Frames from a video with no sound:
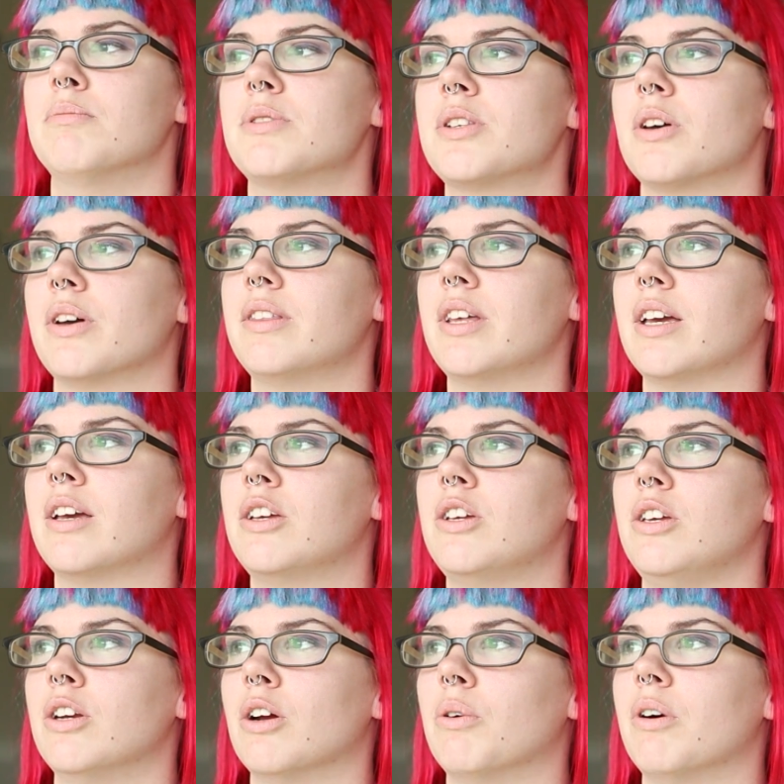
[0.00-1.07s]
So I think,
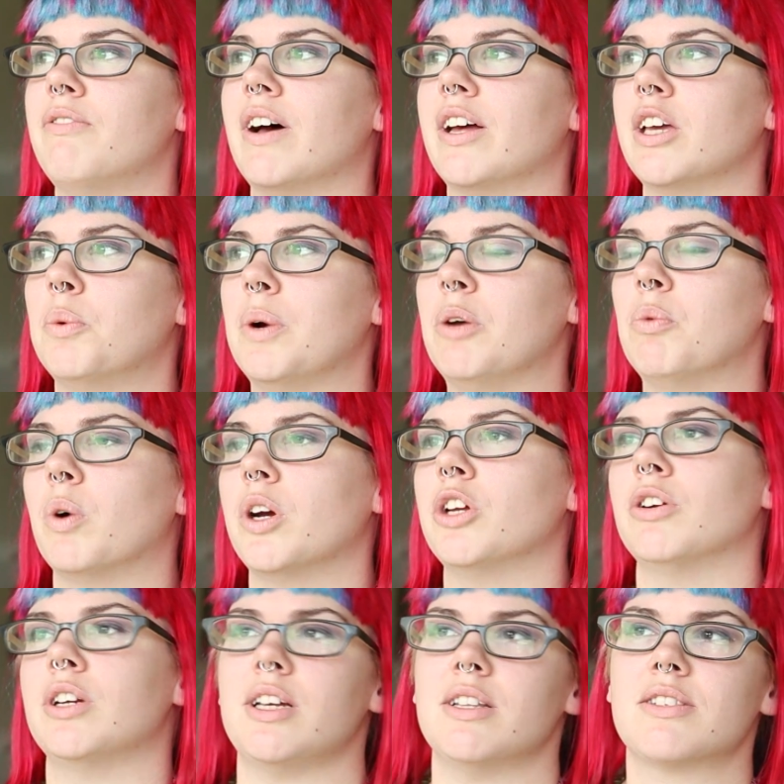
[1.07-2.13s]
you know, evaluate what
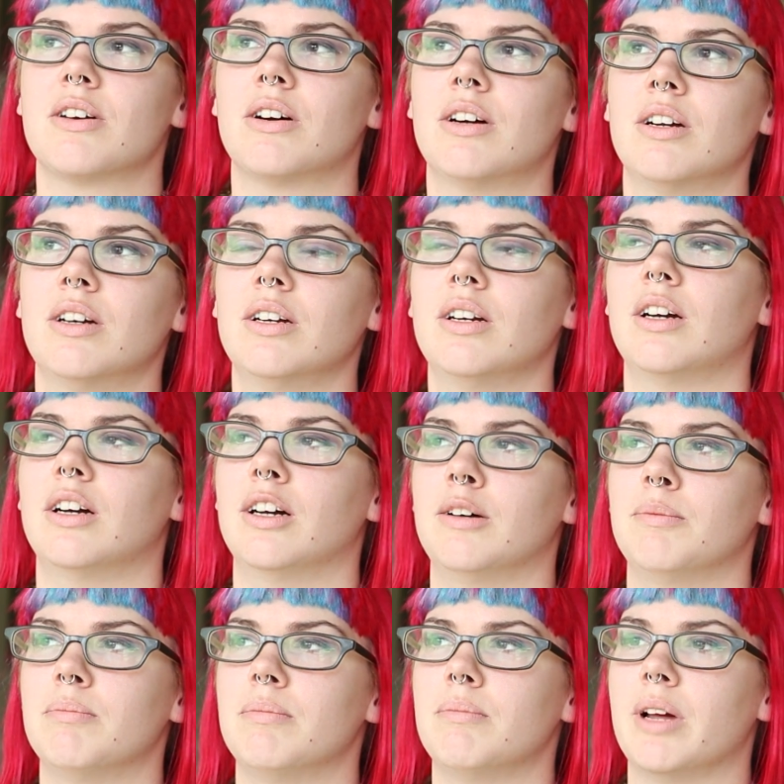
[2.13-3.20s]
your needs are
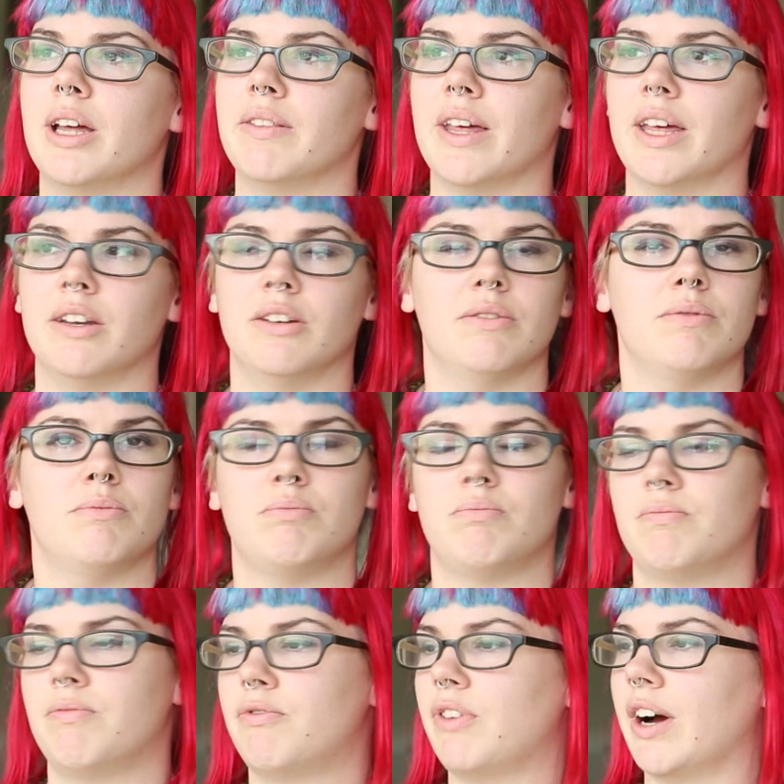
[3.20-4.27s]
and then
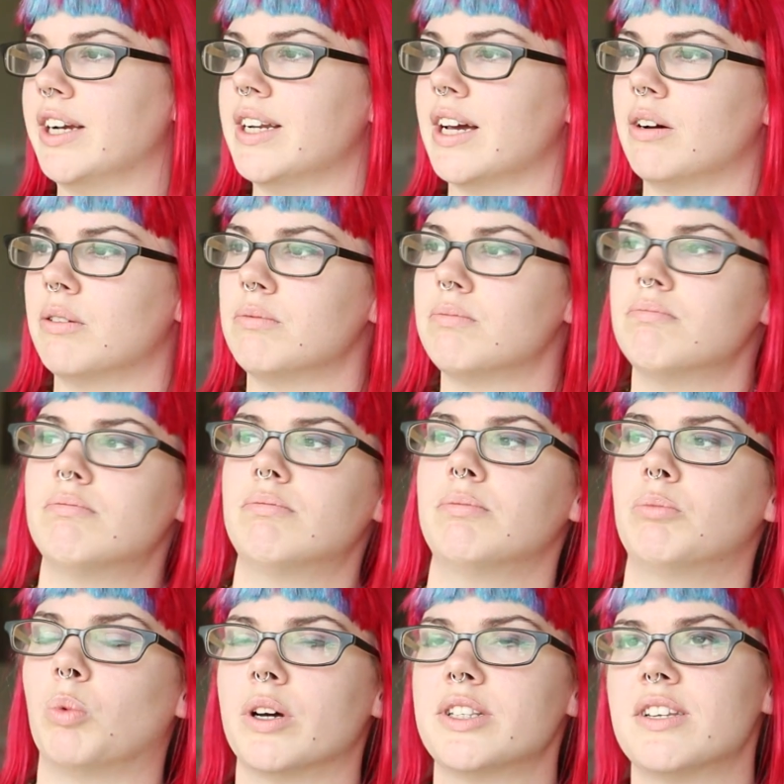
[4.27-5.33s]
find out
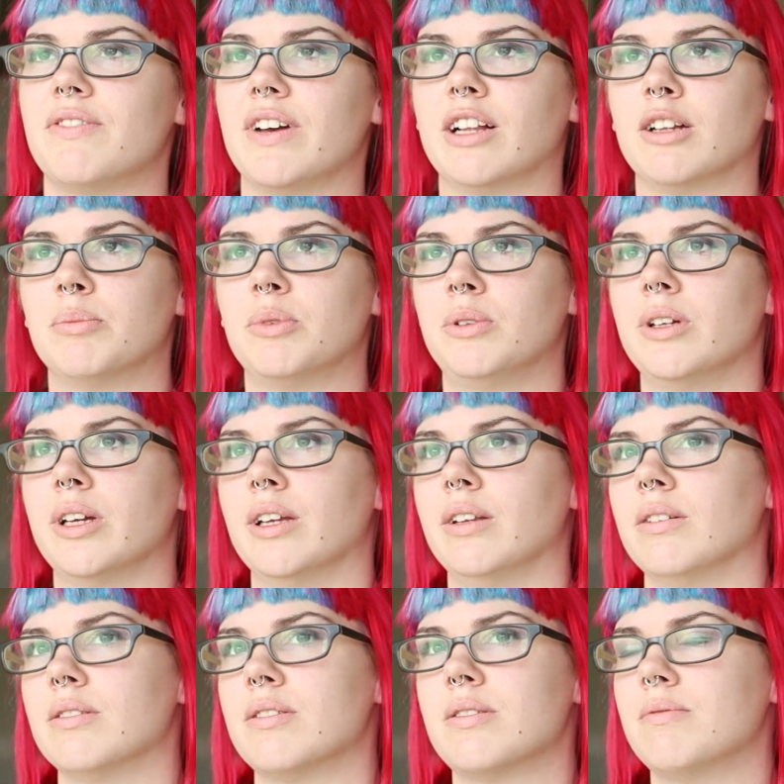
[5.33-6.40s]
what's available,
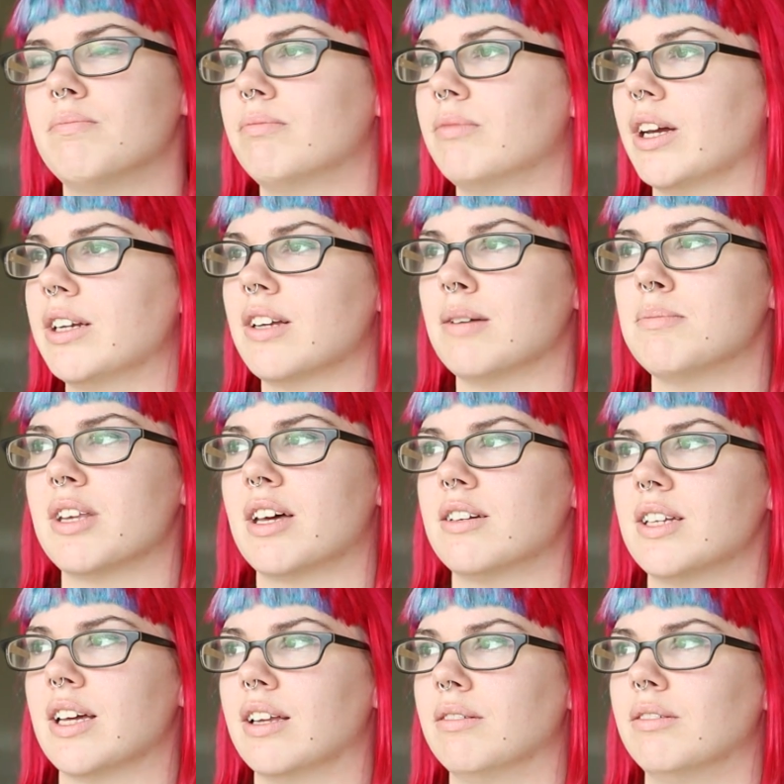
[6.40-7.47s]
and 9 times out
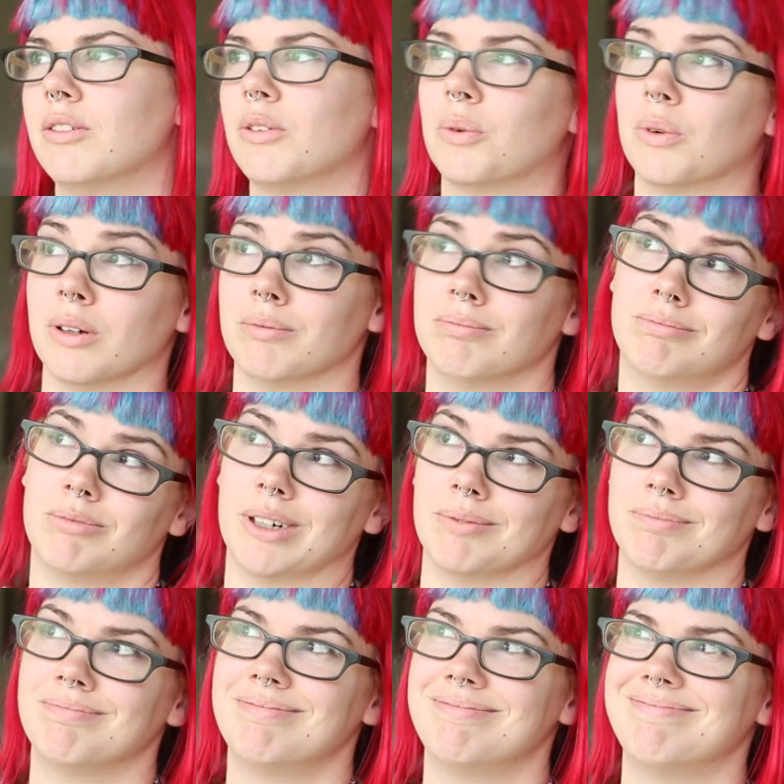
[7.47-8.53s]
of 10, or
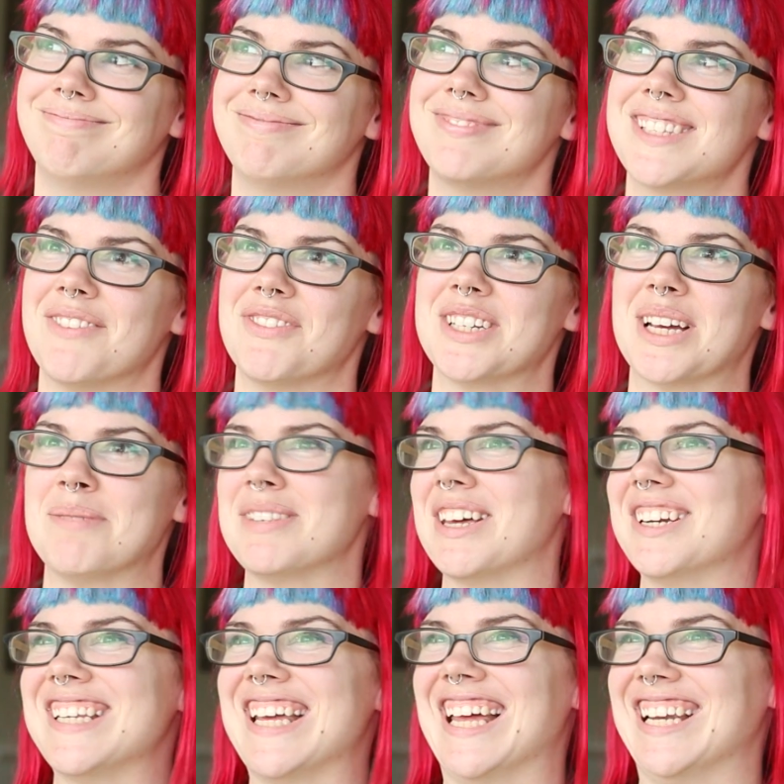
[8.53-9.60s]
well, 7 times
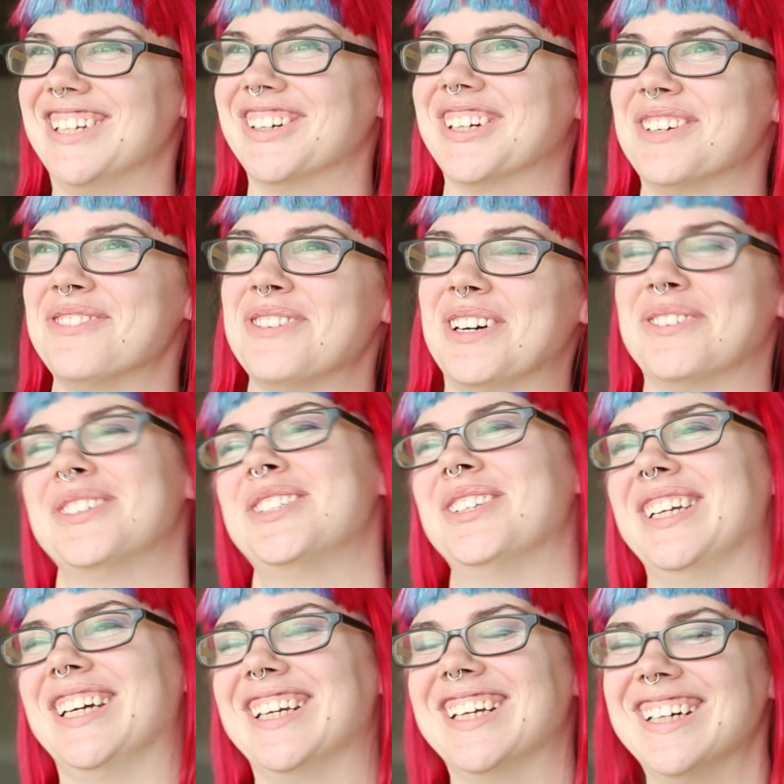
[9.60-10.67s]
out of 10, you're going to find what
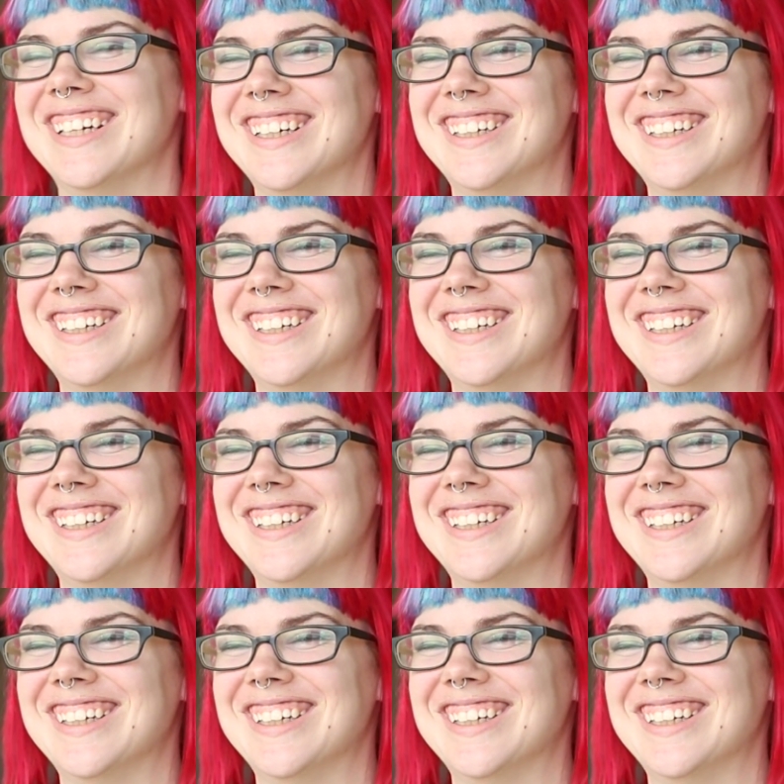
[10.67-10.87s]
you need.